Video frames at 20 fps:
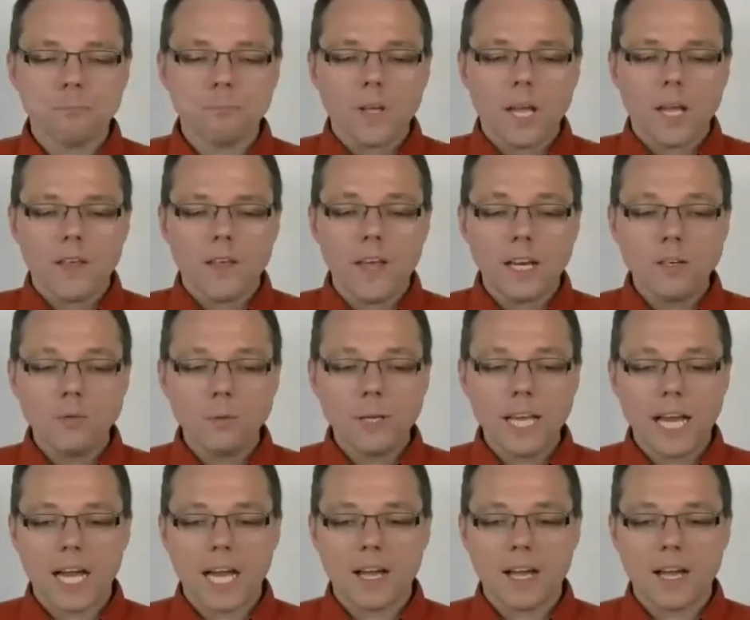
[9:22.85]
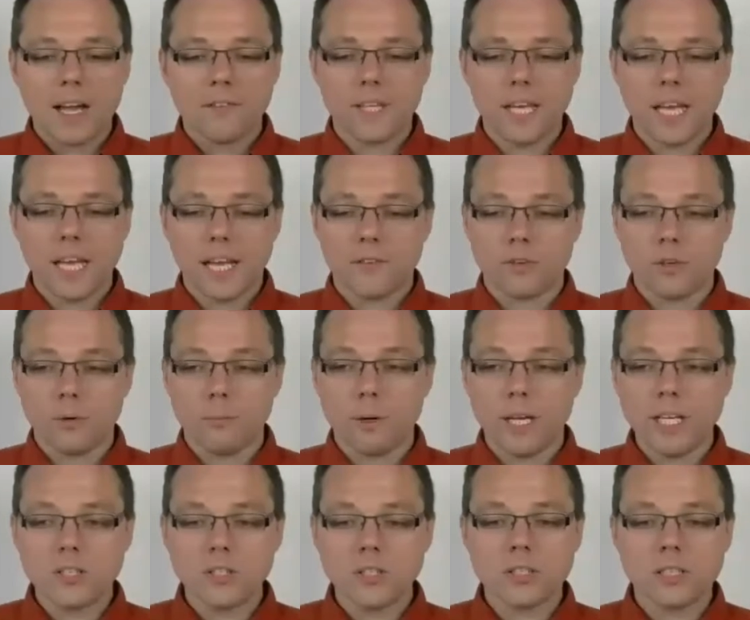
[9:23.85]
Then we have the
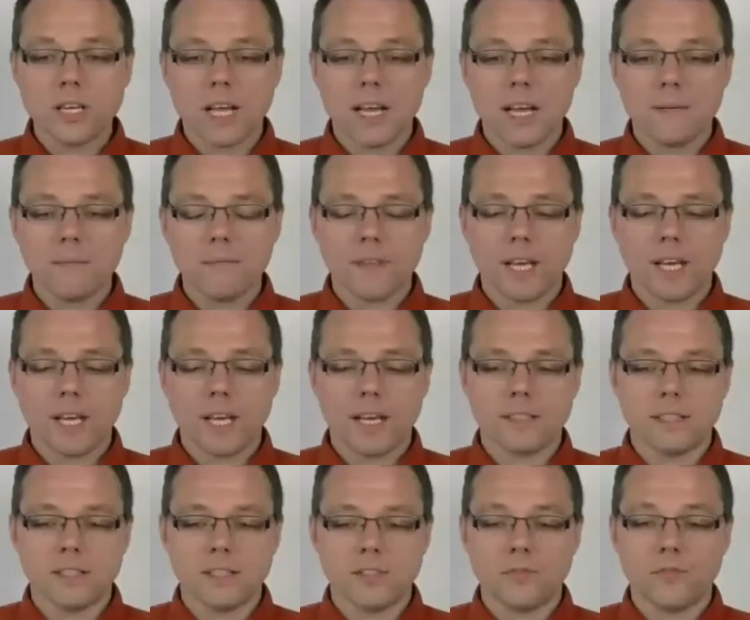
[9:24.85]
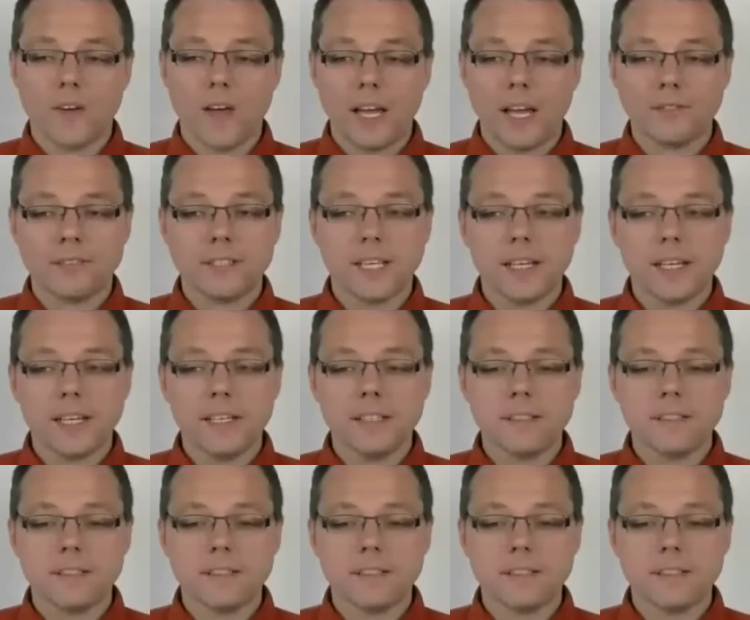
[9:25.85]
equilibration time. That is 5 seconds.